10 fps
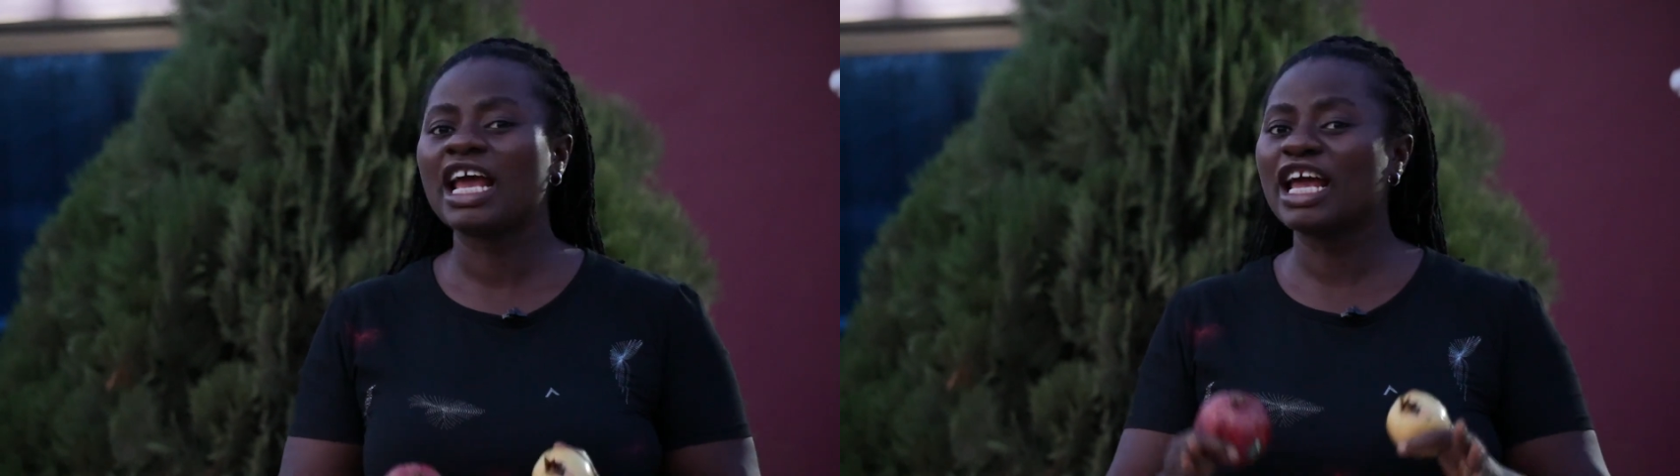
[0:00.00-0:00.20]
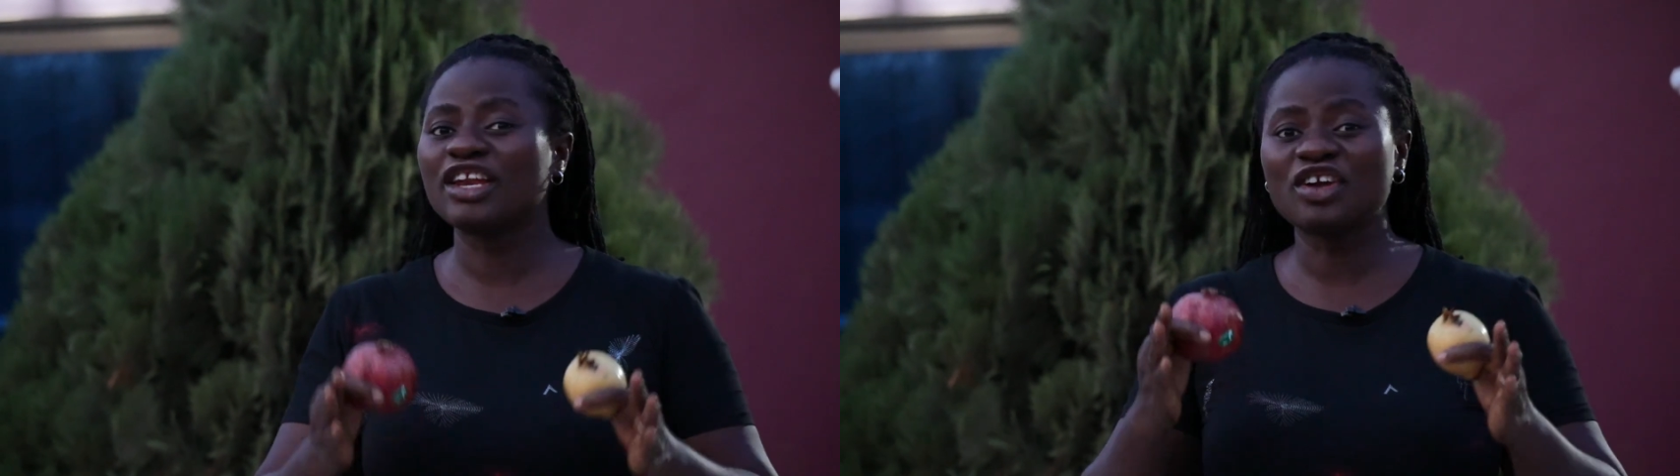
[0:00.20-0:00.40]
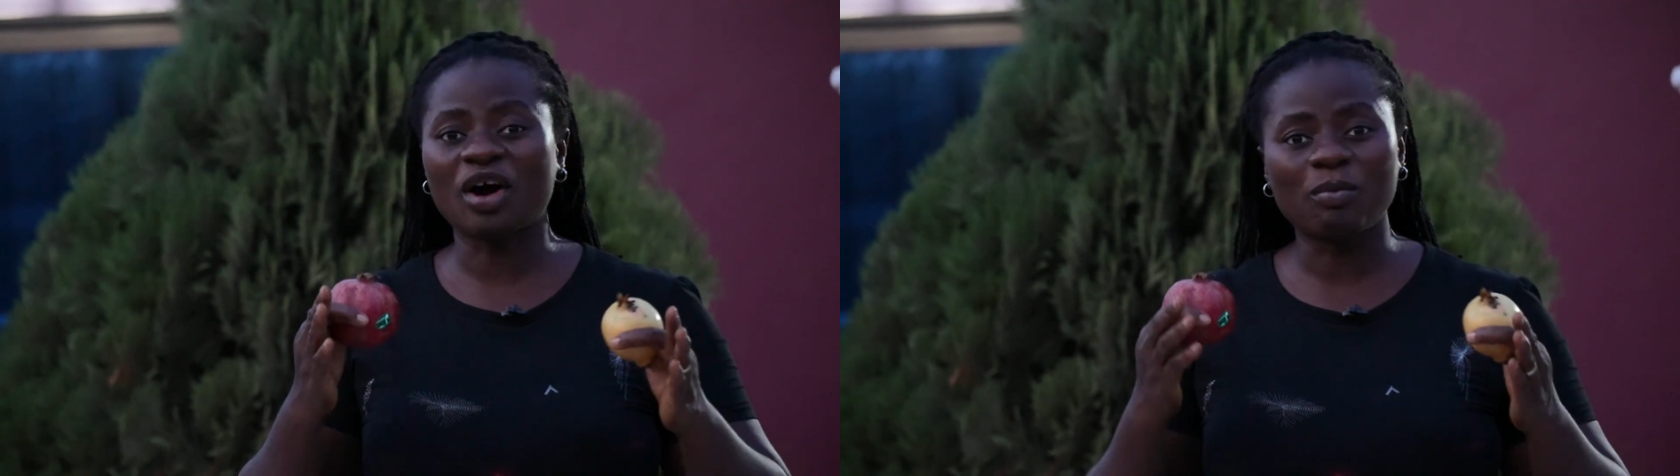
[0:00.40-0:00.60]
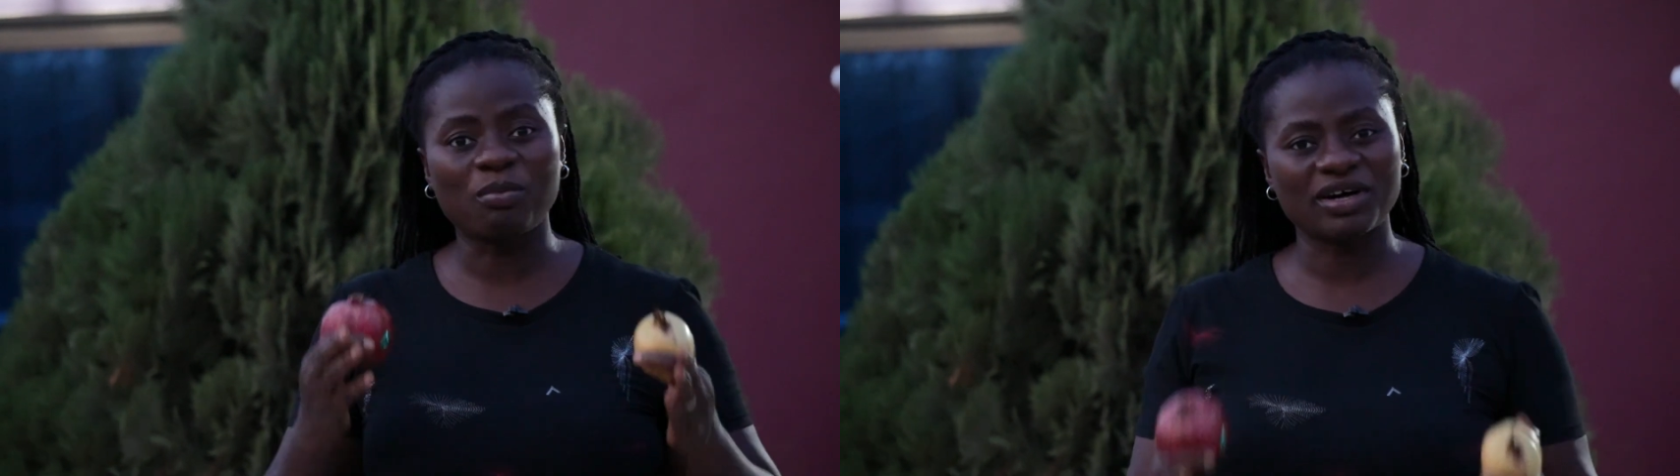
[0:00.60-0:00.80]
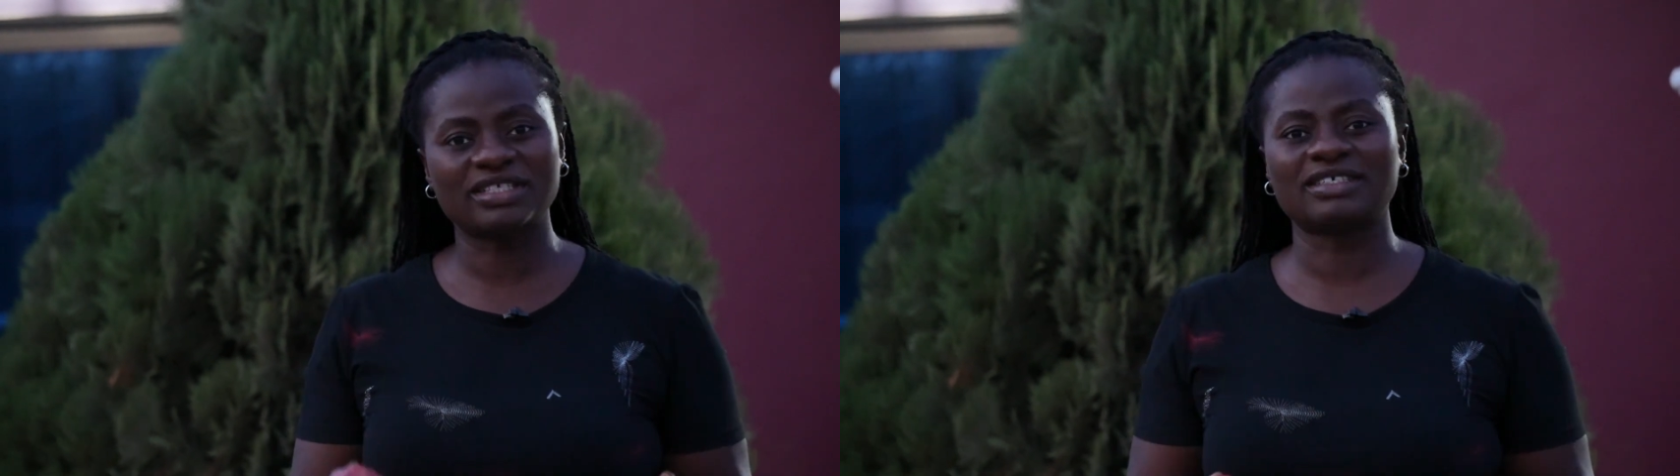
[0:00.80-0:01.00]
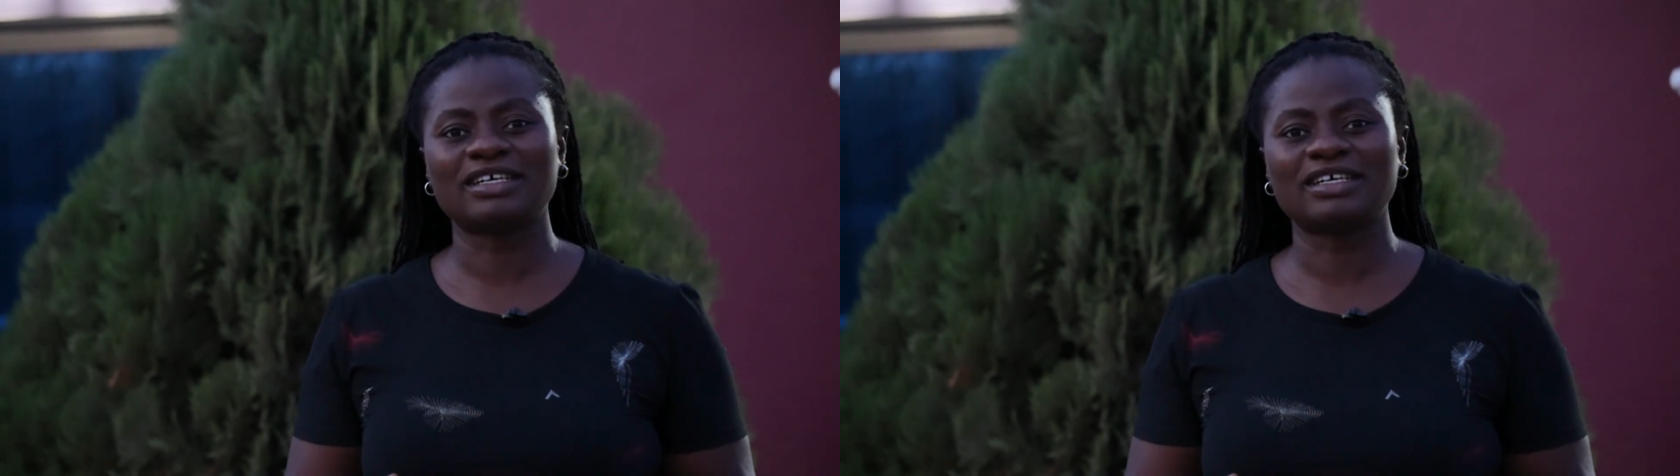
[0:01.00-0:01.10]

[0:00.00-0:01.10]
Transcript: in your body.